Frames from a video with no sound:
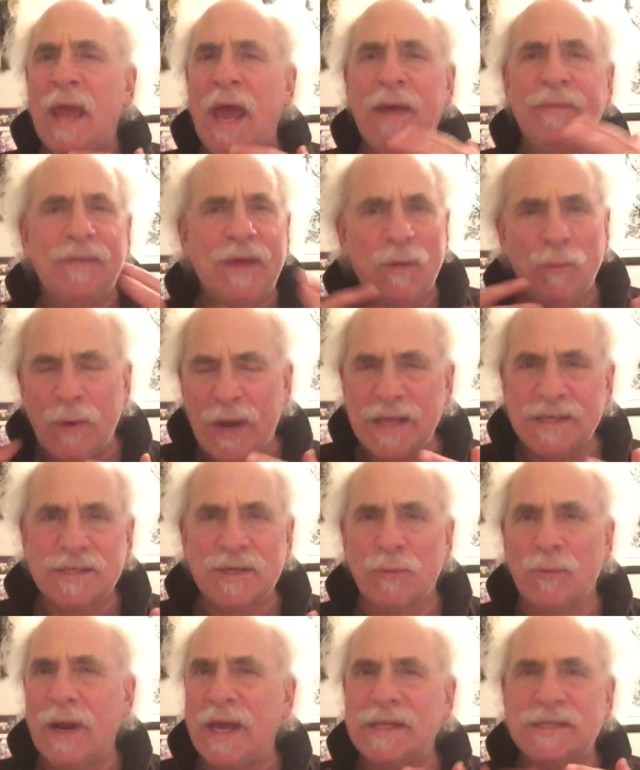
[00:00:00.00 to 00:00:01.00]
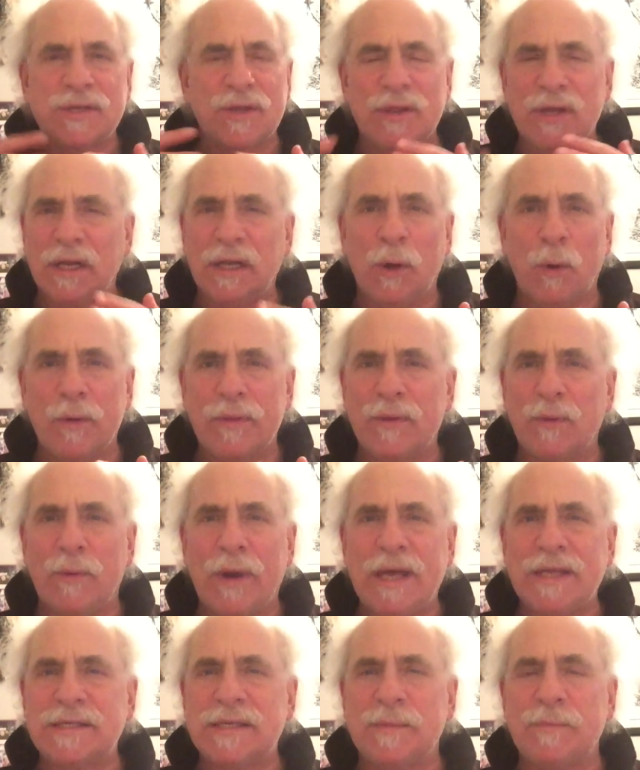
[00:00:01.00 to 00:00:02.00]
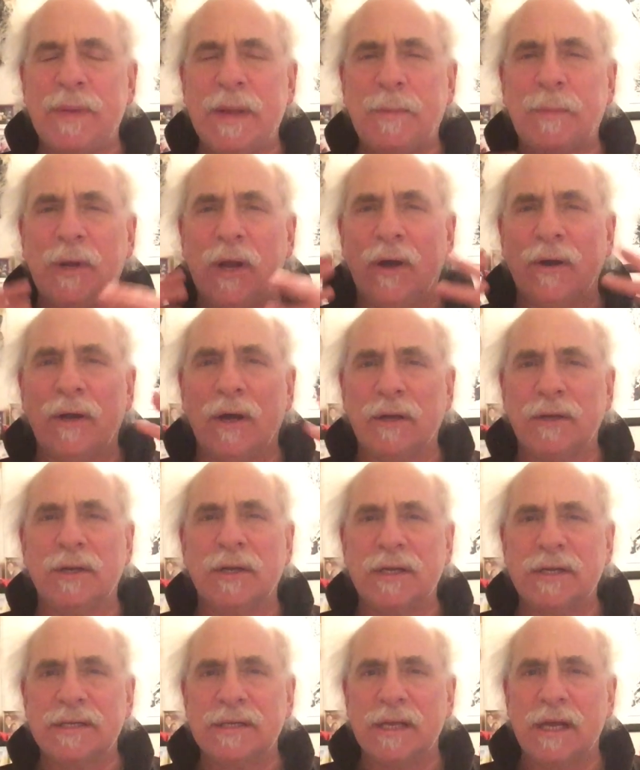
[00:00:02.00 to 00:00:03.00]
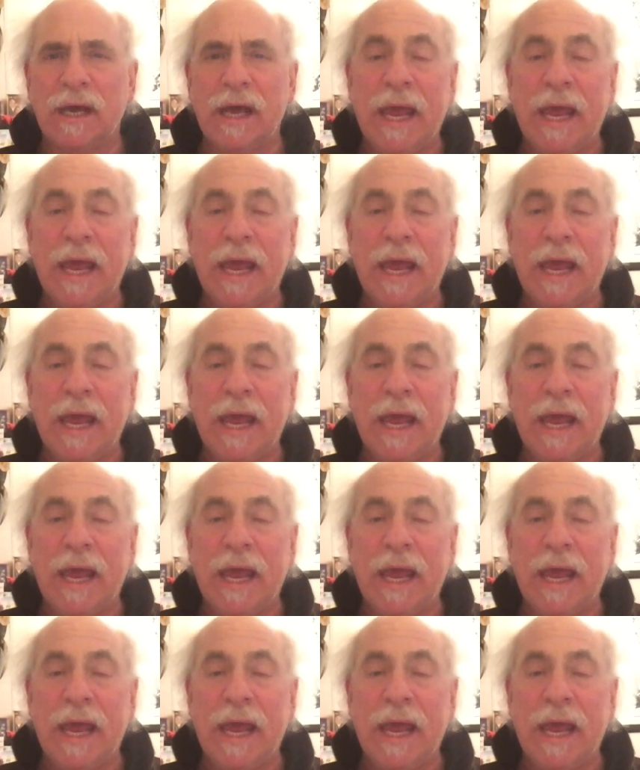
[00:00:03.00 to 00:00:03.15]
and they raise the rates or they lower the rates and people aren't